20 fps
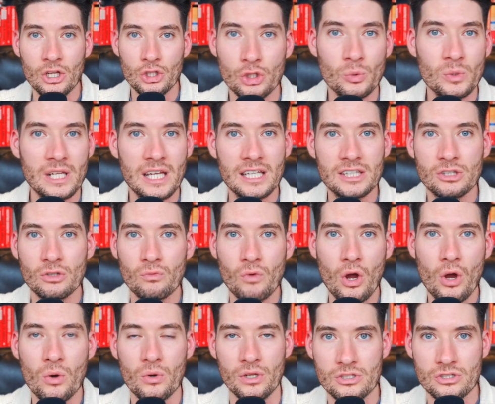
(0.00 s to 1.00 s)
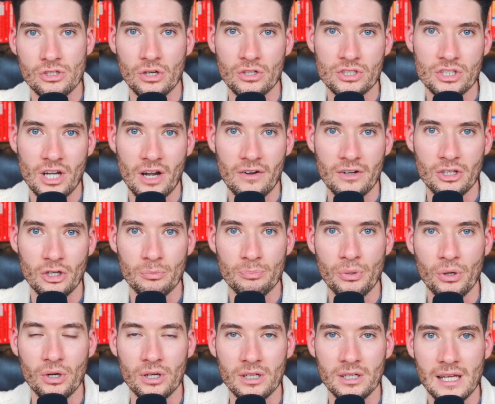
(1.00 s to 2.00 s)
You would hit the road, start sharing your
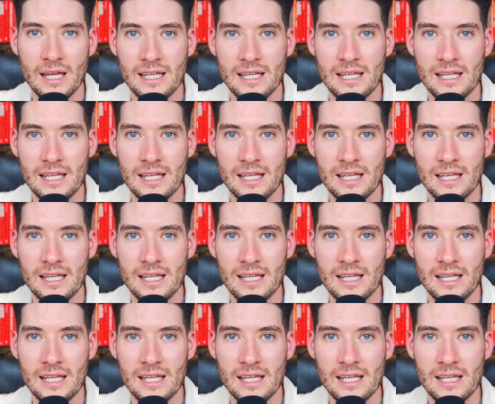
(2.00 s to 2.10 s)
book